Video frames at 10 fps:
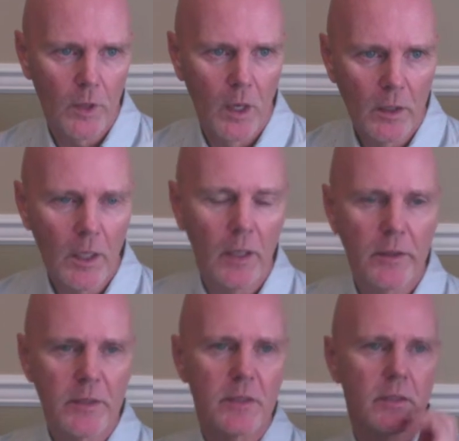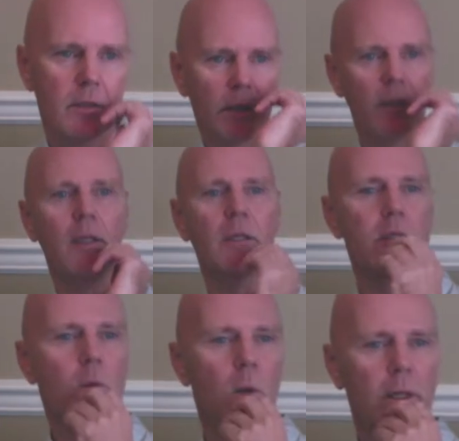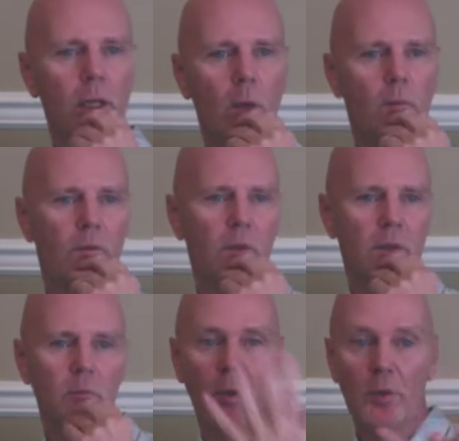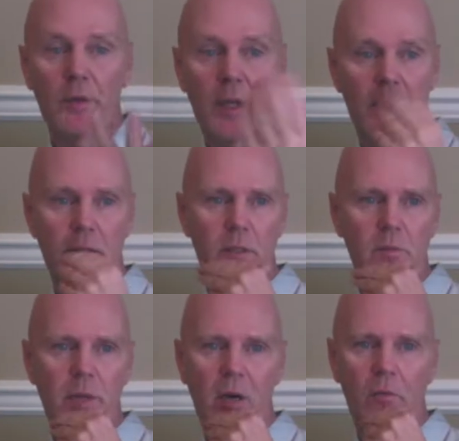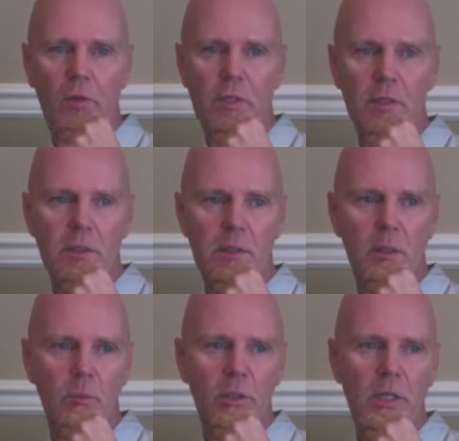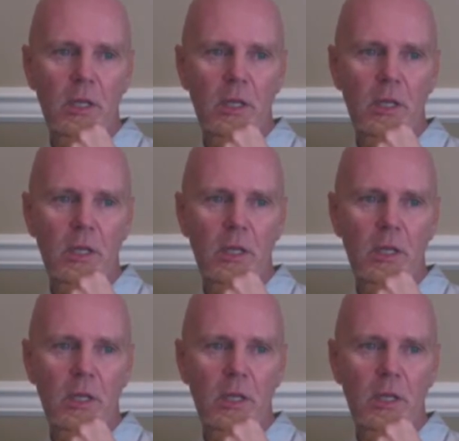Yeah, this I think is quite helpful in both cases of paraphrasing and summary.